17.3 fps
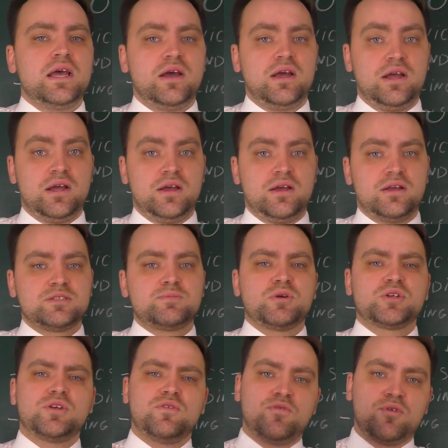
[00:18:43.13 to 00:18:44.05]

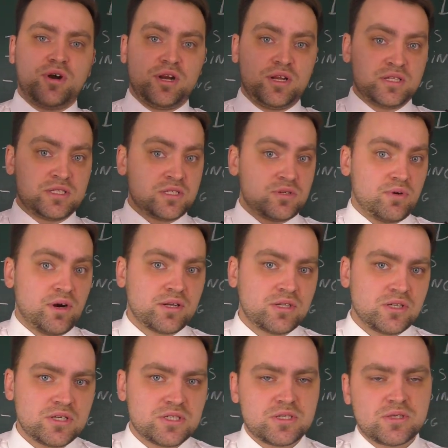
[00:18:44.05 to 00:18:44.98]
especially for instructors,